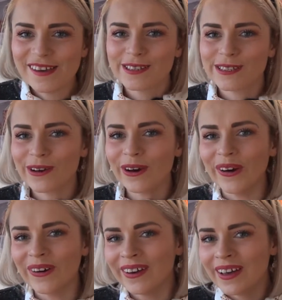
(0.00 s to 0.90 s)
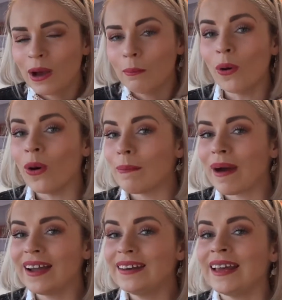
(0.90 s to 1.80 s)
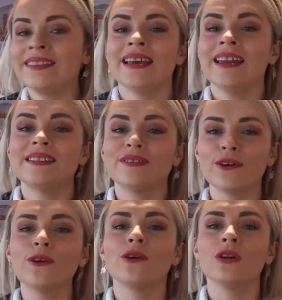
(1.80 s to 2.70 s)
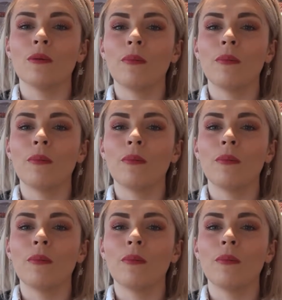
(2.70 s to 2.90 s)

So, but I might knit it in a different colour,